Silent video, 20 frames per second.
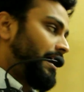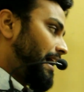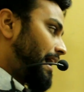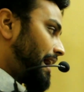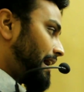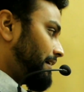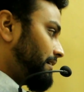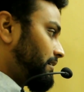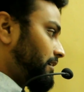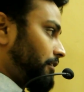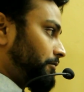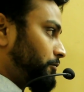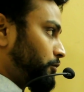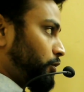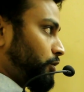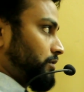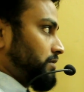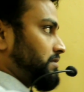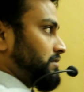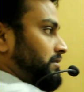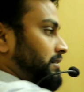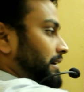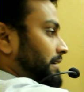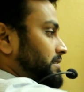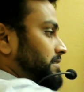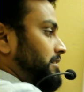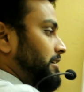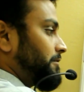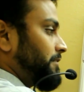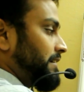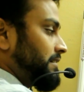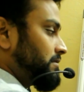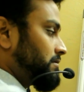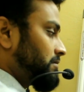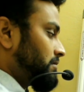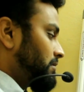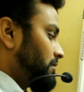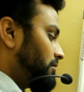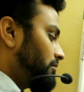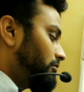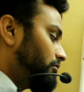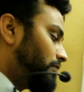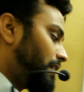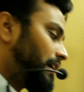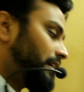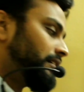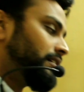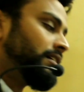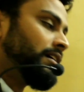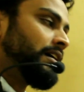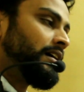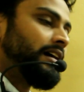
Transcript: And of course, HCF is 1.